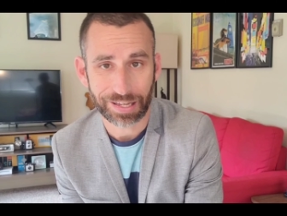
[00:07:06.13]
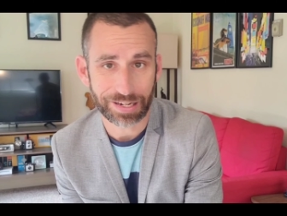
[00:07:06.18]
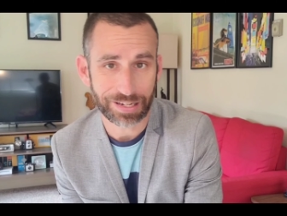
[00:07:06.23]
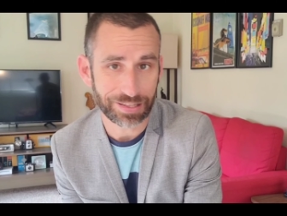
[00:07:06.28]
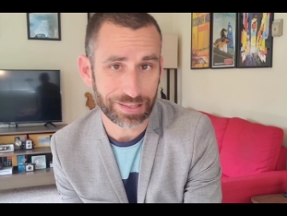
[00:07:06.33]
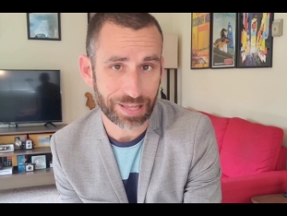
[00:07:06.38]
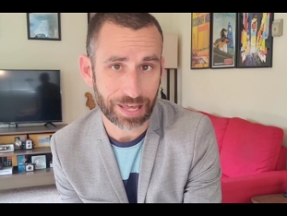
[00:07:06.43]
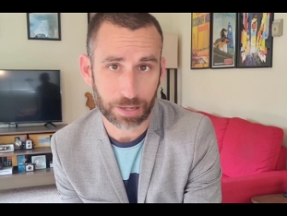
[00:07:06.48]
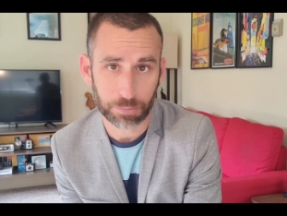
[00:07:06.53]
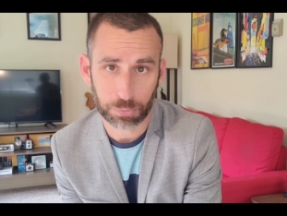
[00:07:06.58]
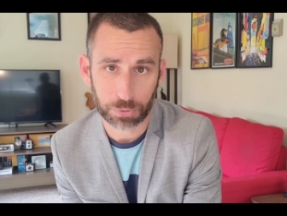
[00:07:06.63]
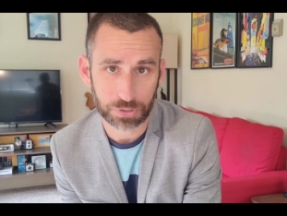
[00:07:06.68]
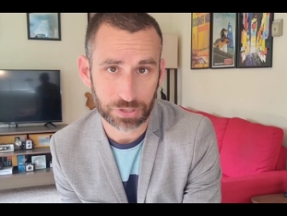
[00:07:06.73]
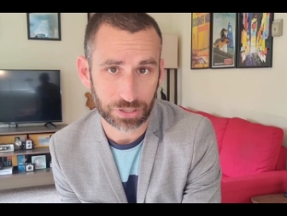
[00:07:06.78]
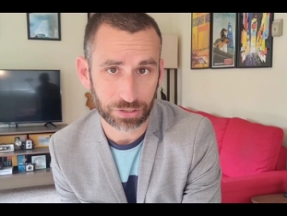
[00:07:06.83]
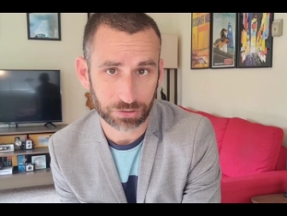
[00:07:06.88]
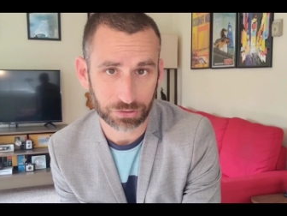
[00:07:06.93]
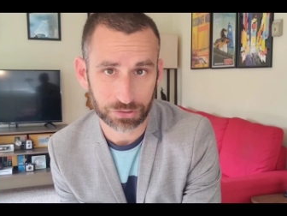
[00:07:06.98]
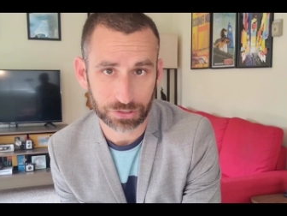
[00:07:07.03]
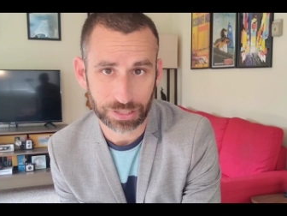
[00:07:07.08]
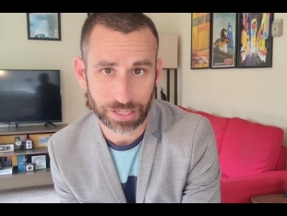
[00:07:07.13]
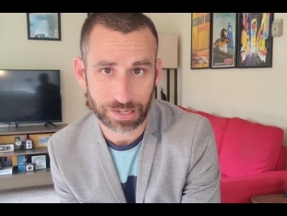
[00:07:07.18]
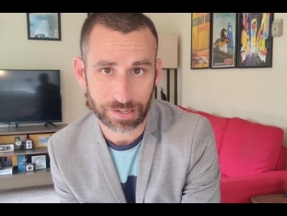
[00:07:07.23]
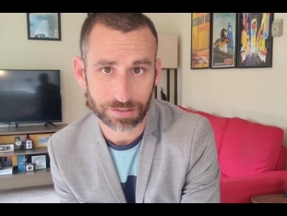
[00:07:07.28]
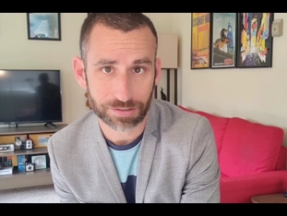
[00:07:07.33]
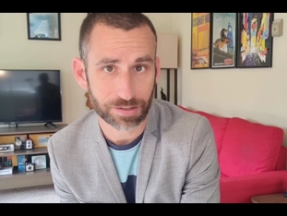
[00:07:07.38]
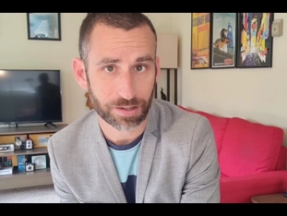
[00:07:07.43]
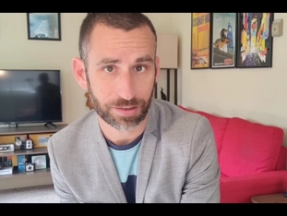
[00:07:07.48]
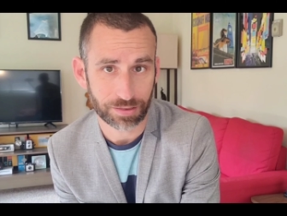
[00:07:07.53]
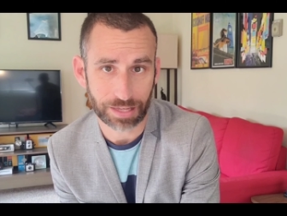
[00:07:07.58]
And in that particular
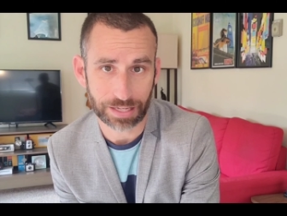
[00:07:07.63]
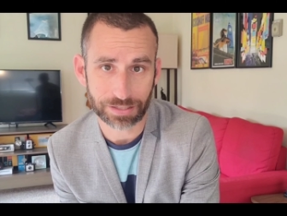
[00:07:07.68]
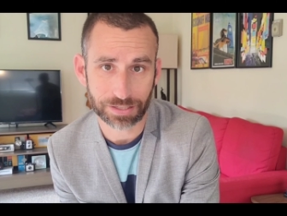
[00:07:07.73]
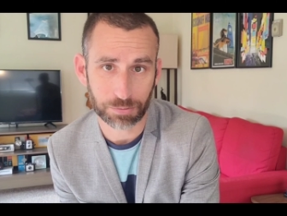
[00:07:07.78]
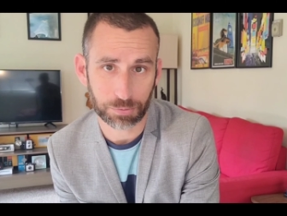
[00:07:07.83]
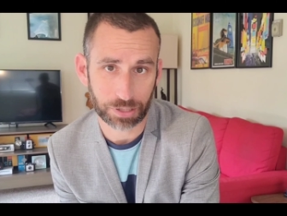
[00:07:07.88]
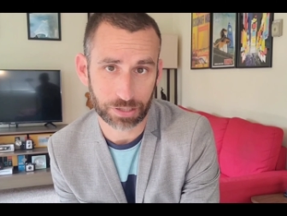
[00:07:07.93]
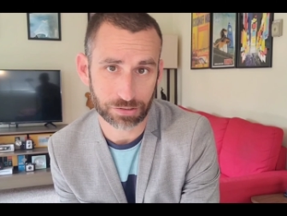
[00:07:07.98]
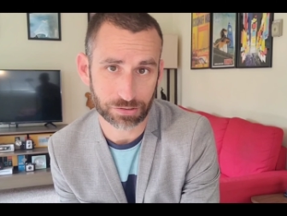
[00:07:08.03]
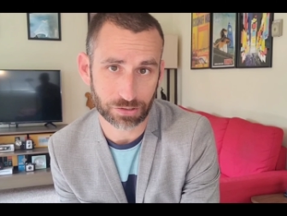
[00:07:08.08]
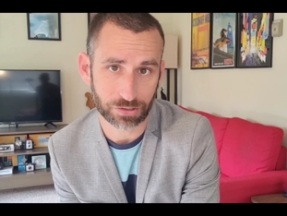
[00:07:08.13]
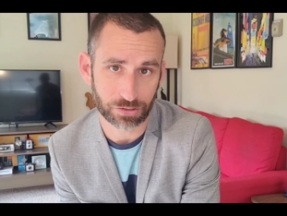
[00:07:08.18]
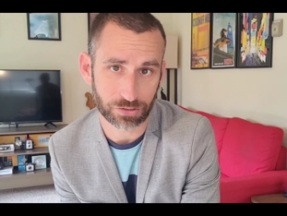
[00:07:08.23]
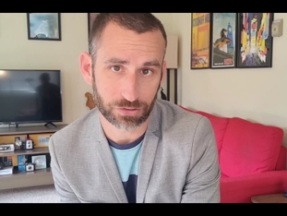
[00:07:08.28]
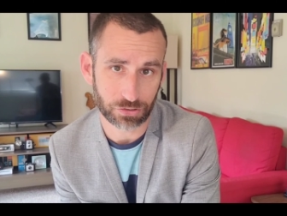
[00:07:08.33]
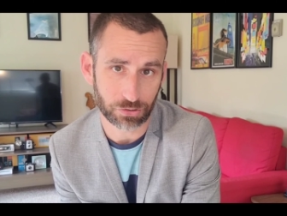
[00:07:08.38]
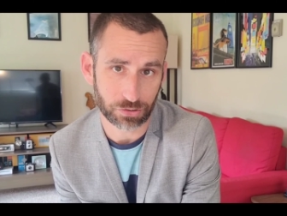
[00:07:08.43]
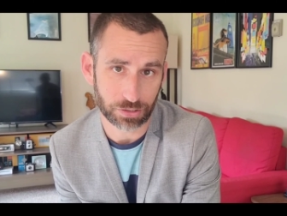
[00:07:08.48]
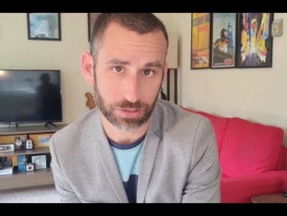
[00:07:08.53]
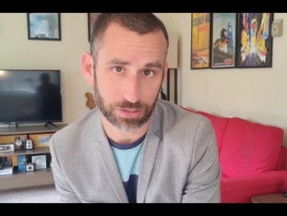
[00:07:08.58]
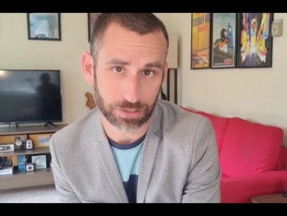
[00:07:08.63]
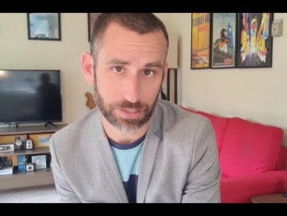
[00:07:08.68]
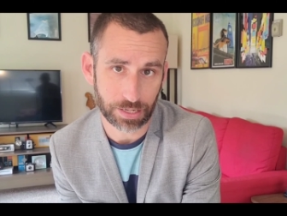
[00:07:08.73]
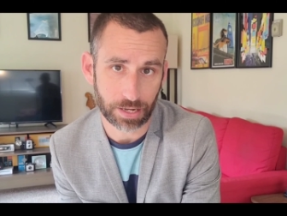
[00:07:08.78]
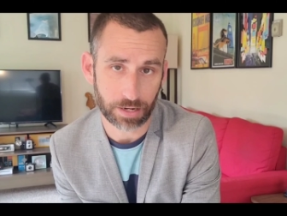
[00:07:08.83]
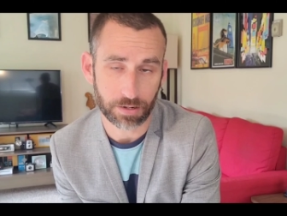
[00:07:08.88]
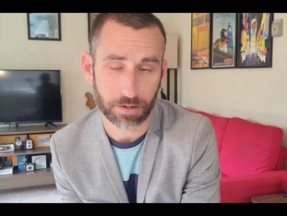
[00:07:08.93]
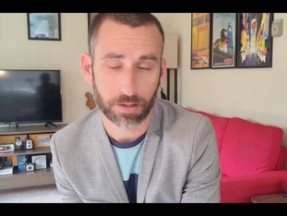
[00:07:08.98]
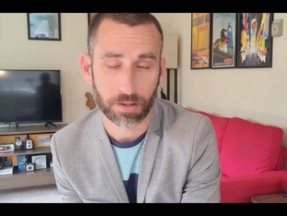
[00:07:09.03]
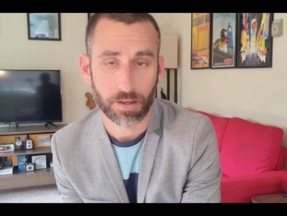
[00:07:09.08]
case, that's about as good as you can
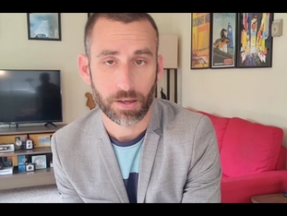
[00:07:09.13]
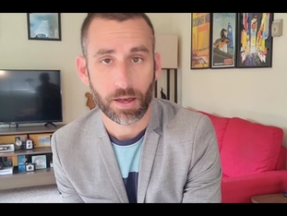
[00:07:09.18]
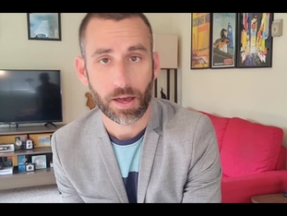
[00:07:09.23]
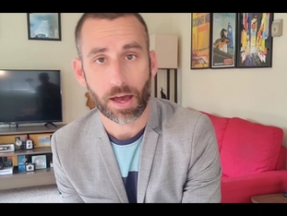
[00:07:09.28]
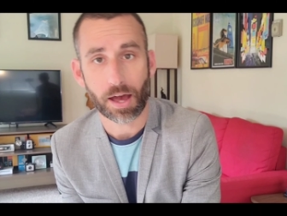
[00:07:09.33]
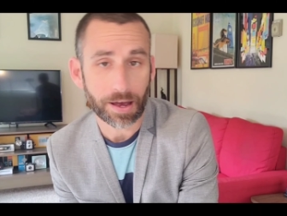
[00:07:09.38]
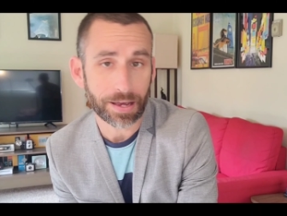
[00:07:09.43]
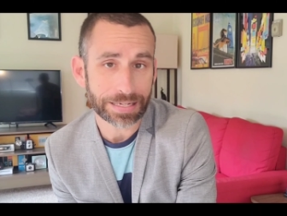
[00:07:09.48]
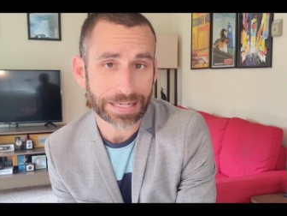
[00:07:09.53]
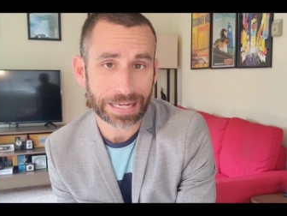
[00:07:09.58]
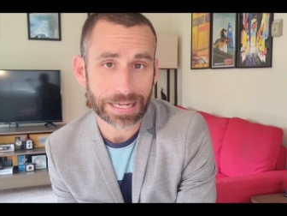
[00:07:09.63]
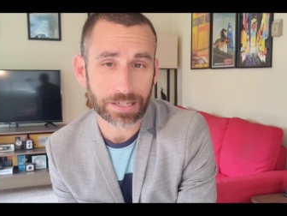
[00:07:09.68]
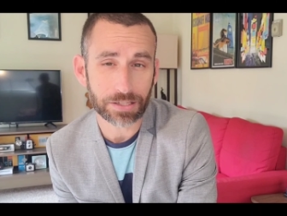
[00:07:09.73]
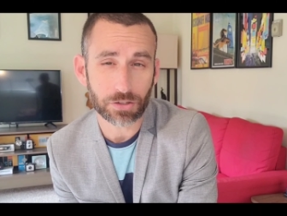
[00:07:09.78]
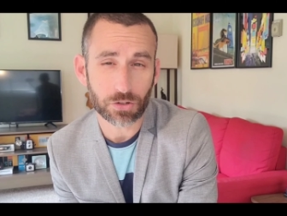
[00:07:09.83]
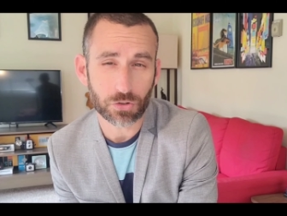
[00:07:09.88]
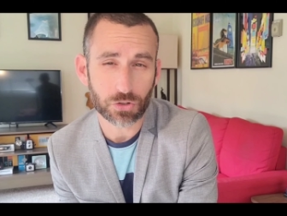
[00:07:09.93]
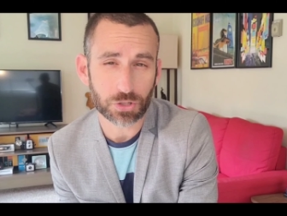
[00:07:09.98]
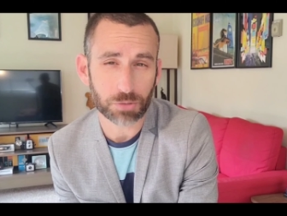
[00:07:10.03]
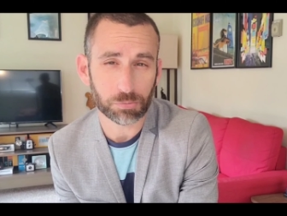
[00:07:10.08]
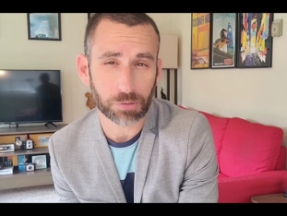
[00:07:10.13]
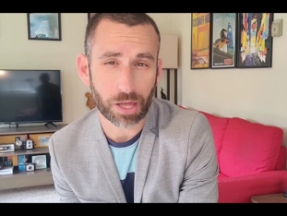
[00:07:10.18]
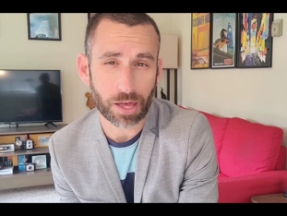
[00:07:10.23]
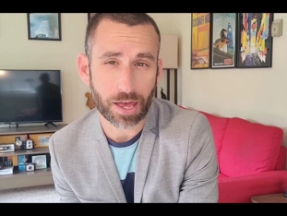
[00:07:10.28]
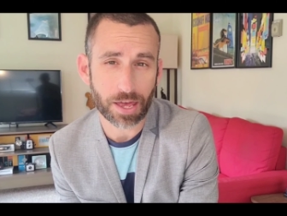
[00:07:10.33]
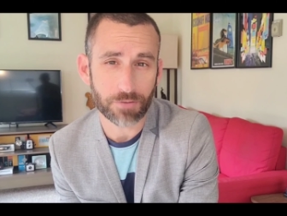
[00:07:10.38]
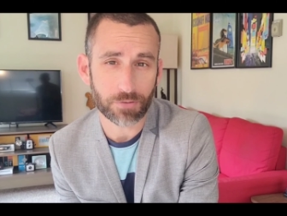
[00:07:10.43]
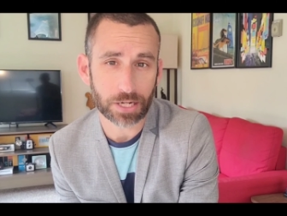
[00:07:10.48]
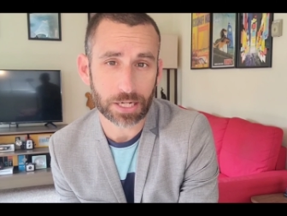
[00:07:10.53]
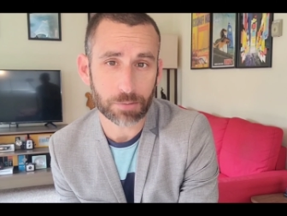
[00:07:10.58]
get. I can't use them
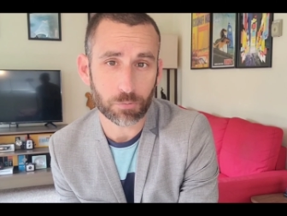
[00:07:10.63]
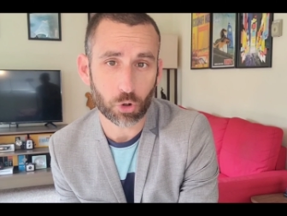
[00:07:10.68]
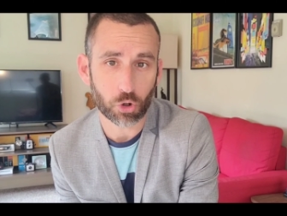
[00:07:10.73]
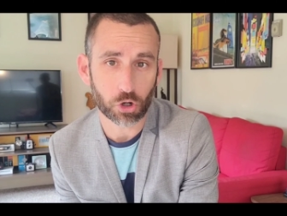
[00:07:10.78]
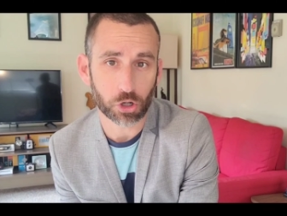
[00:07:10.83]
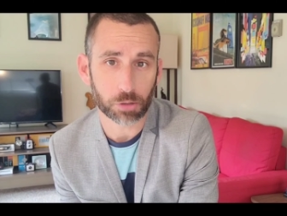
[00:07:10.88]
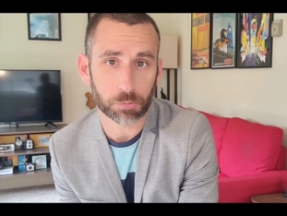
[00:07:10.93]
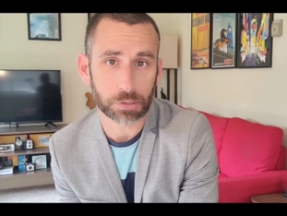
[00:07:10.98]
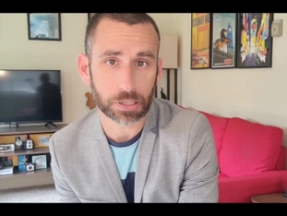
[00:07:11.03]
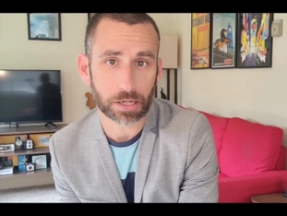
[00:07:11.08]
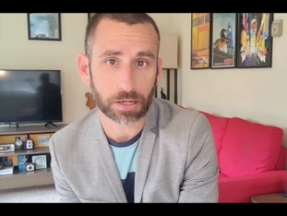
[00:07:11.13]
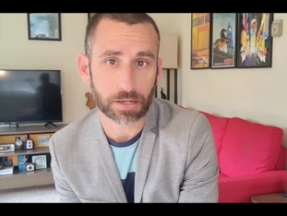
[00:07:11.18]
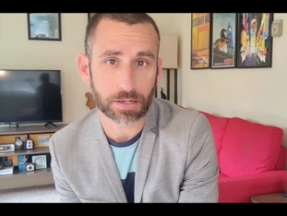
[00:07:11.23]
live anymore